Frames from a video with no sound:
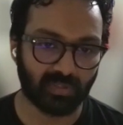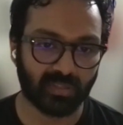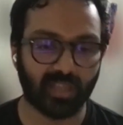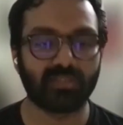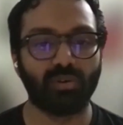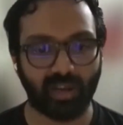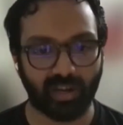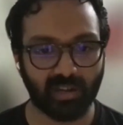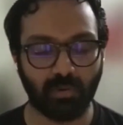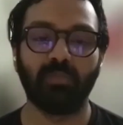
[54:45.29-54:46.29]
And that's the whole
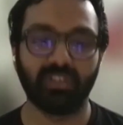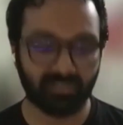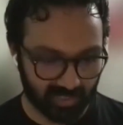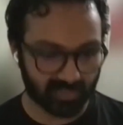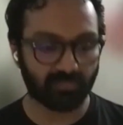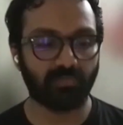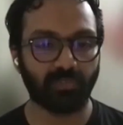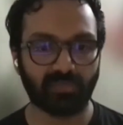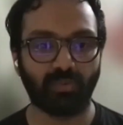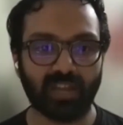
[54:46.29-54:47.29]
idea about it, which
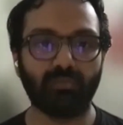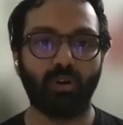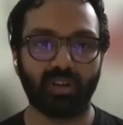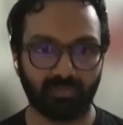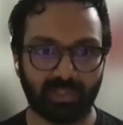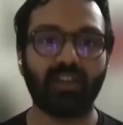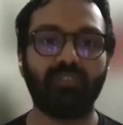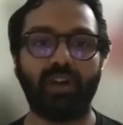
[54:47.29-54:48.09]
is why I wanted that.